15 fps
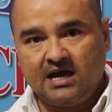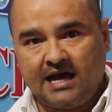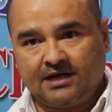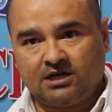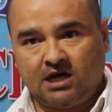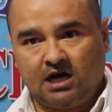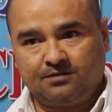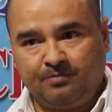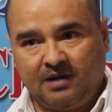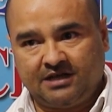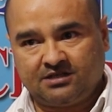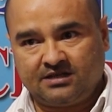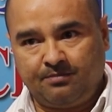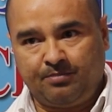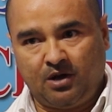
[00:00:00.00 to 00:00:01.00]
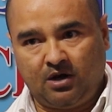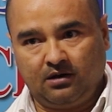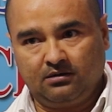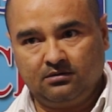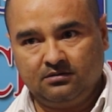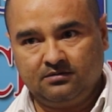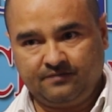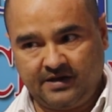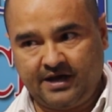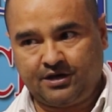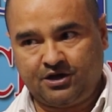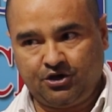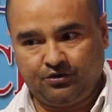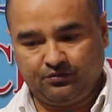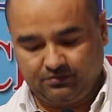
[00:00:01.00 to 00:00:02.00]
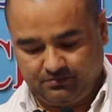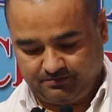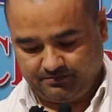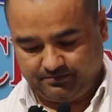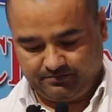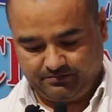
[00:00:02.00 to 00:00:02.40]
and God bless Nepal. Thank you.